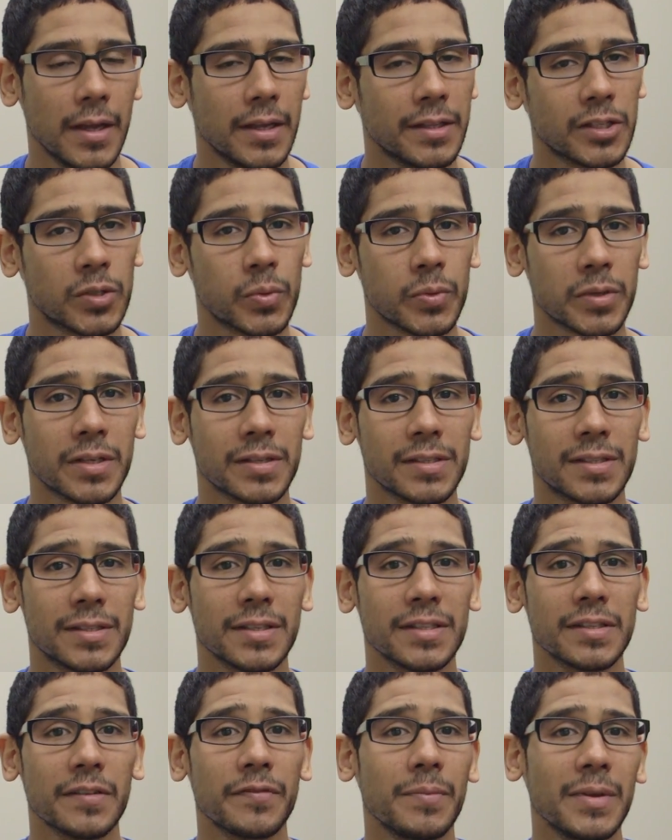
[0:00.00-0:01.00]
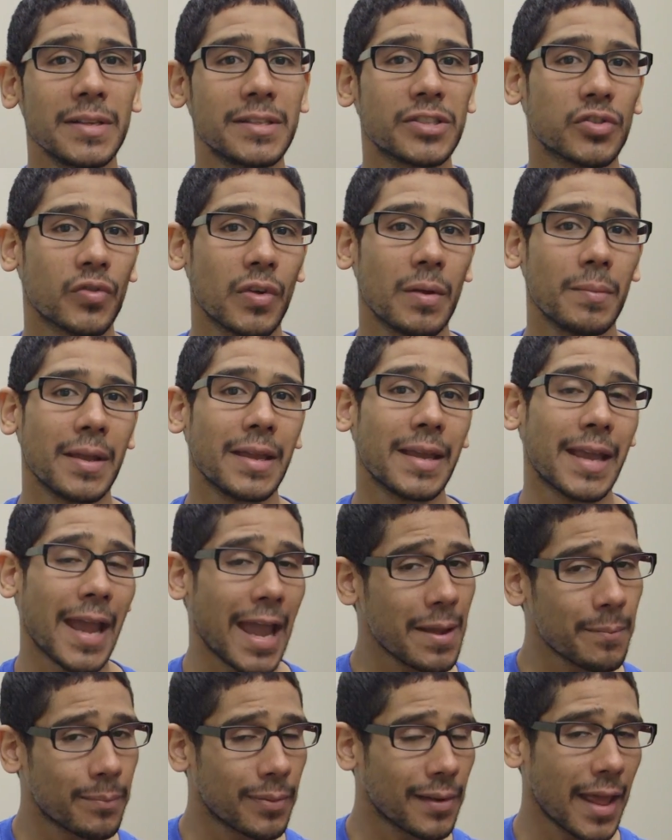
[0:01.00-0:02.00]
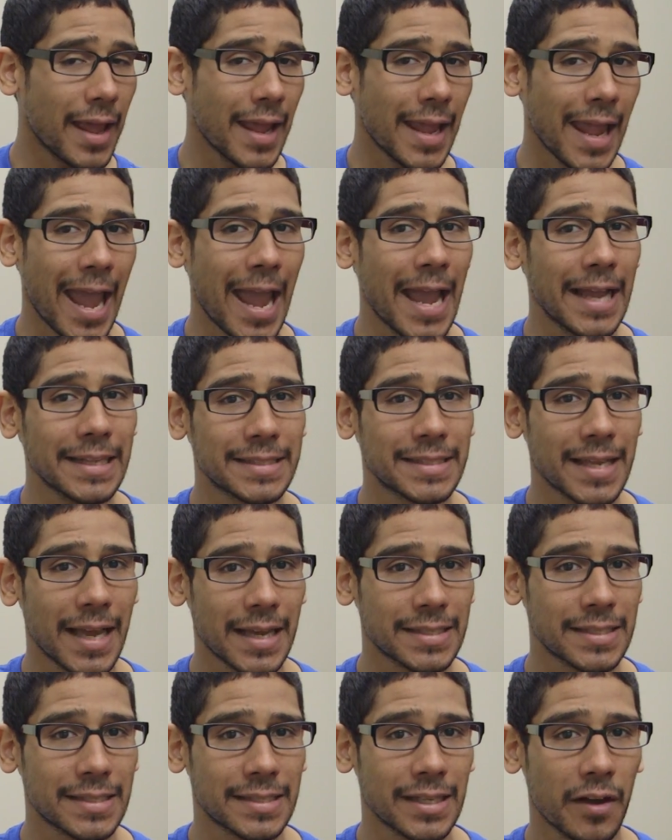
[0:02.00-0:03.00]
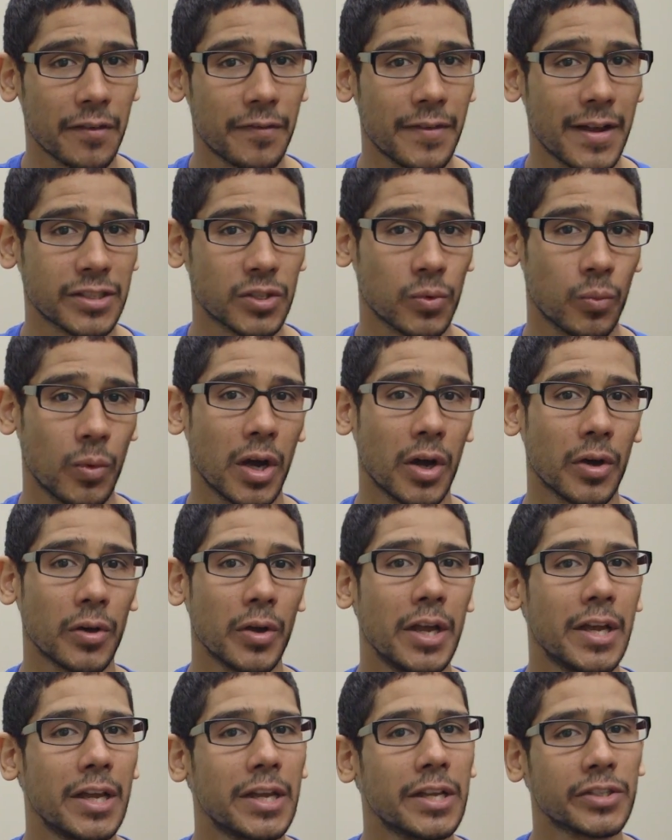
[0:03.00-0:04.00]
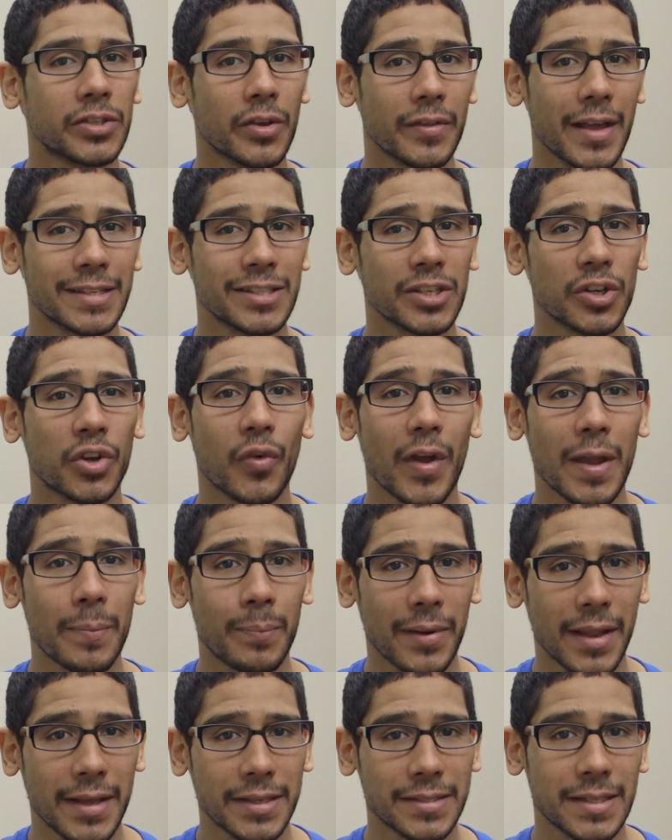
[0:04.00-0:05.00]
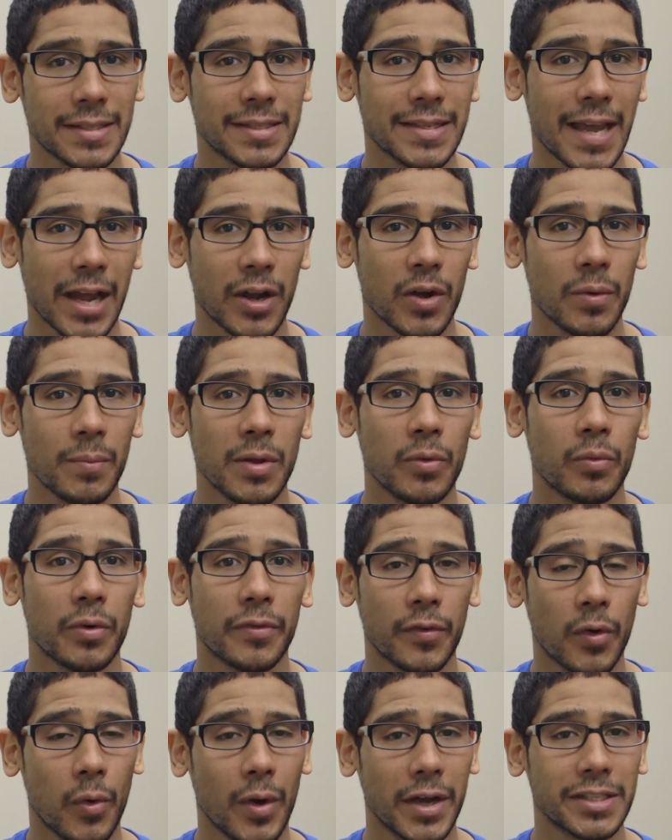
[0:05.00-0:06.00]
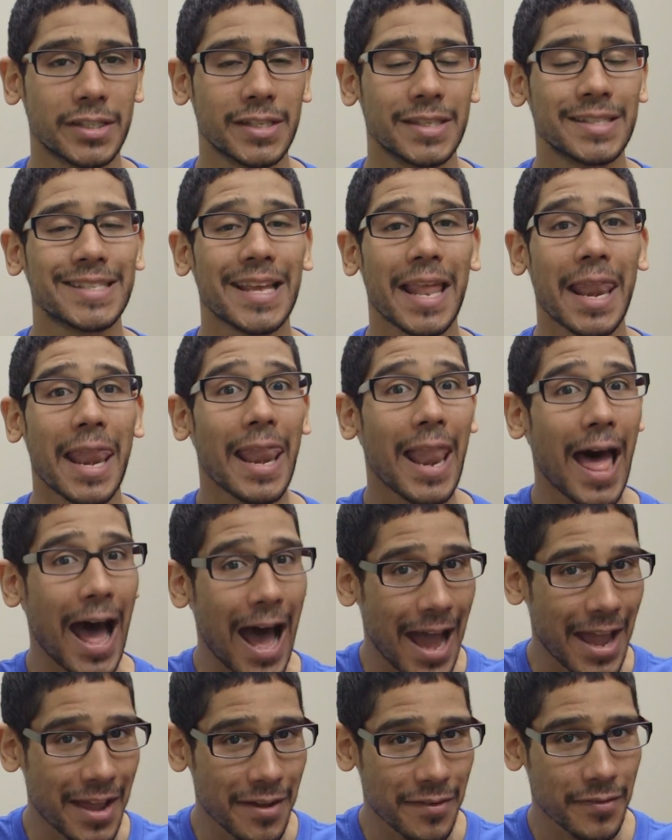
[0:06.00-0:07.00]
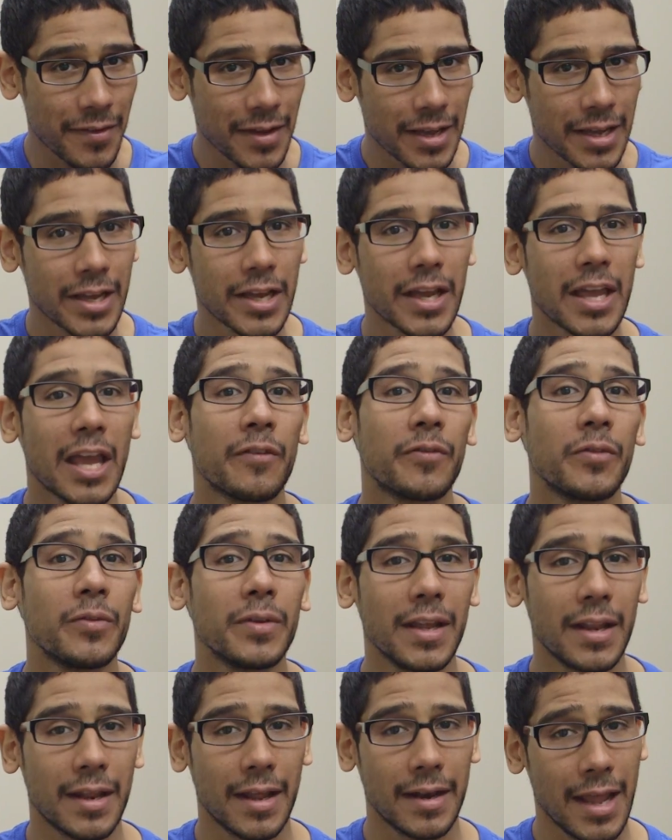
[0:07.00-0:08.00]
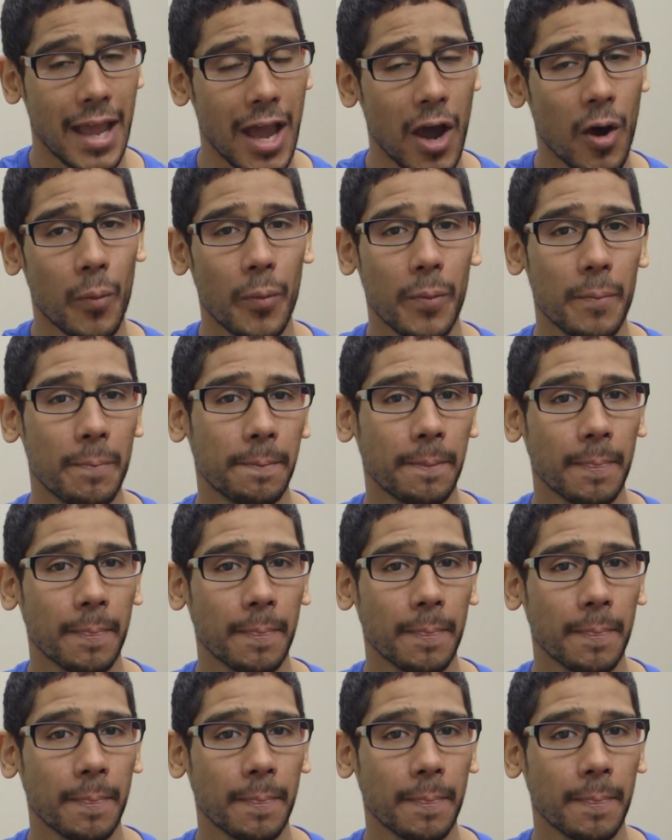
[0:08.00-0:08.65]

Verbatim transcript: This will consist of me streaming gameplay and tech stuff as well, so that's a great place to tackle me with questions live if you need any help.